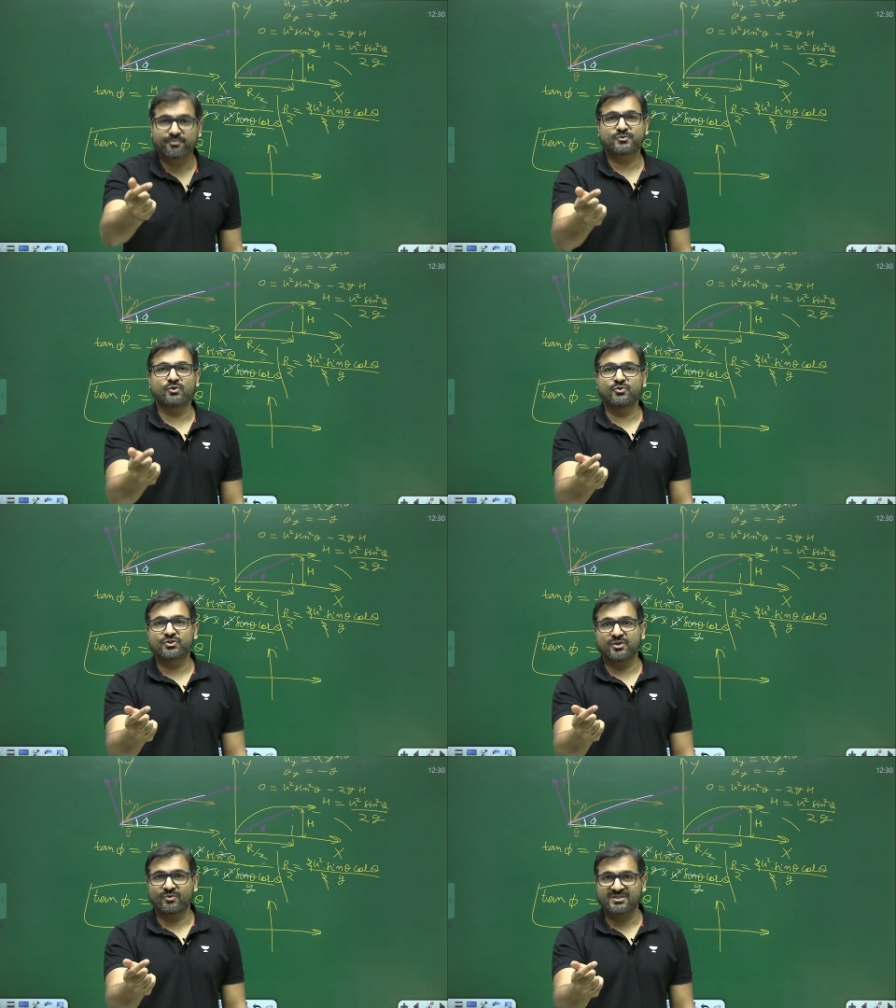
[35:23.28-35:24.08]

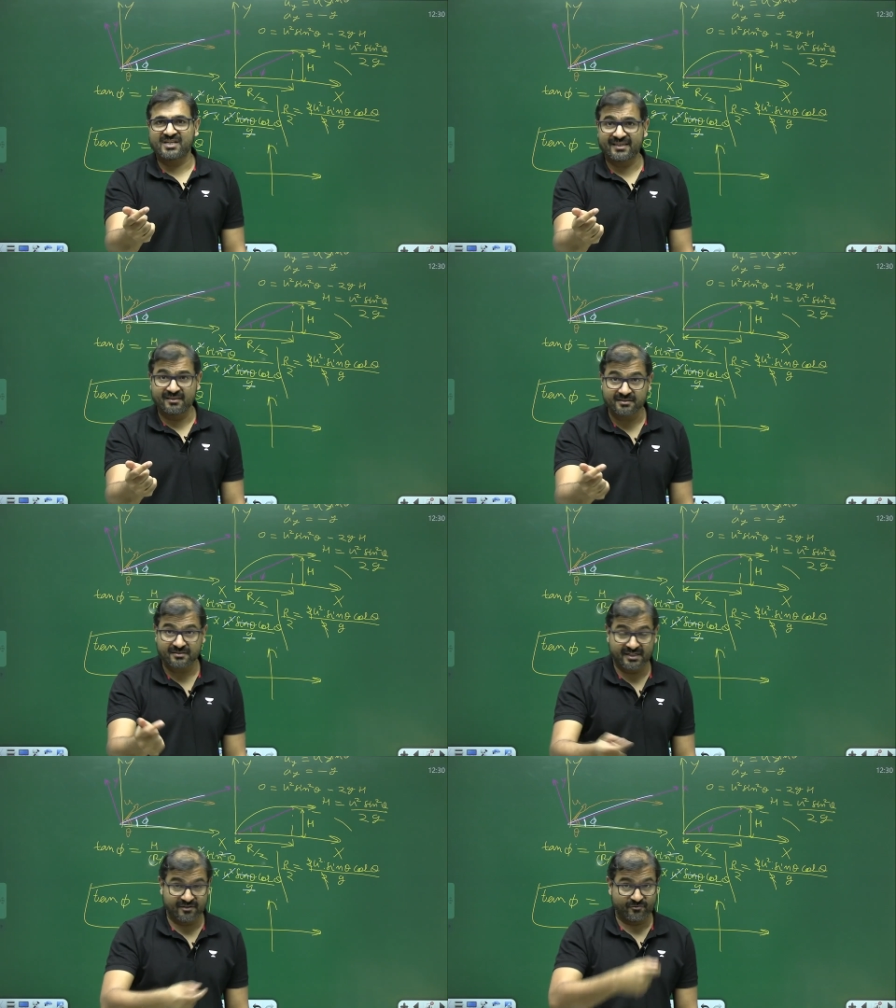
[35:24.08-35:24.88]
solution was like this,
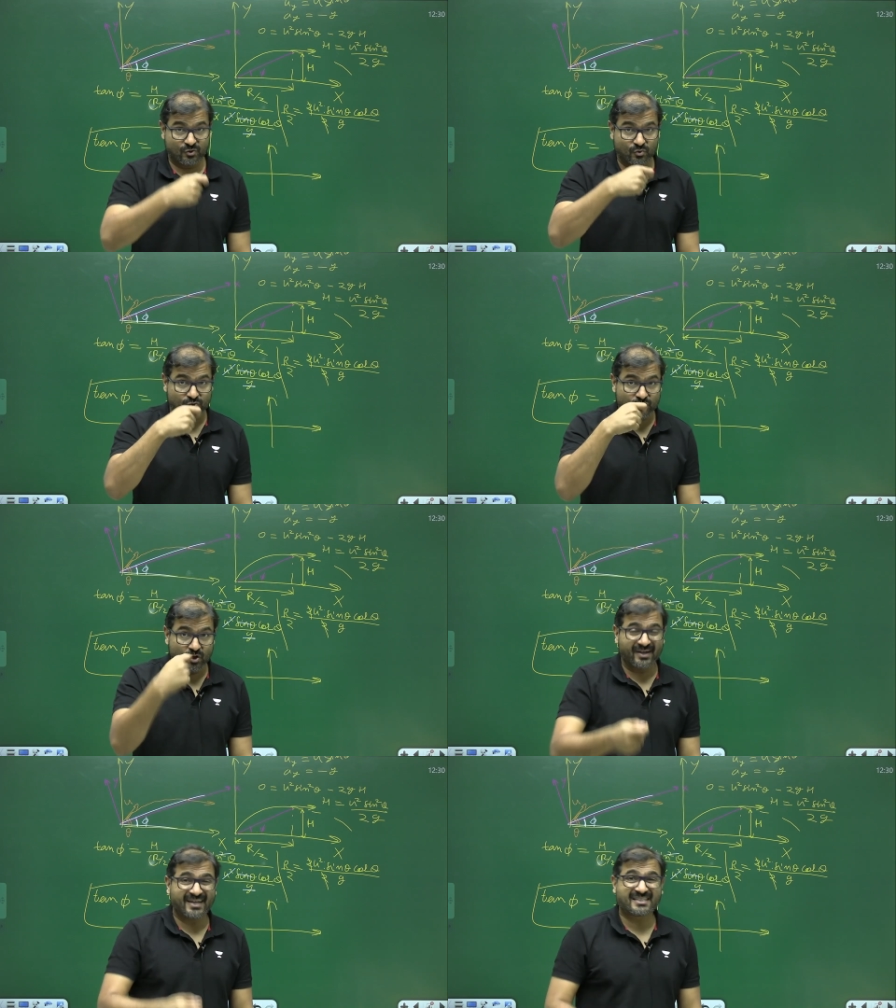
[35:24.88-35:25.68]
and if you choose
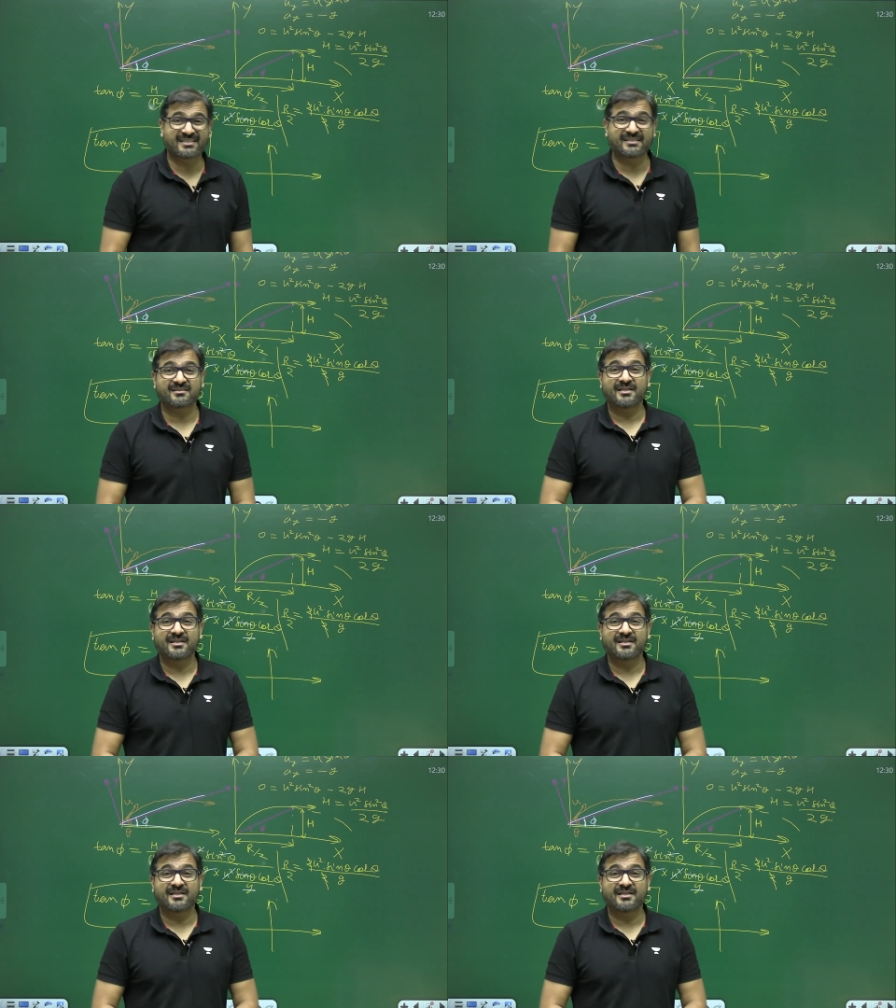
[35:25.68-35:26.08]
wrong axis,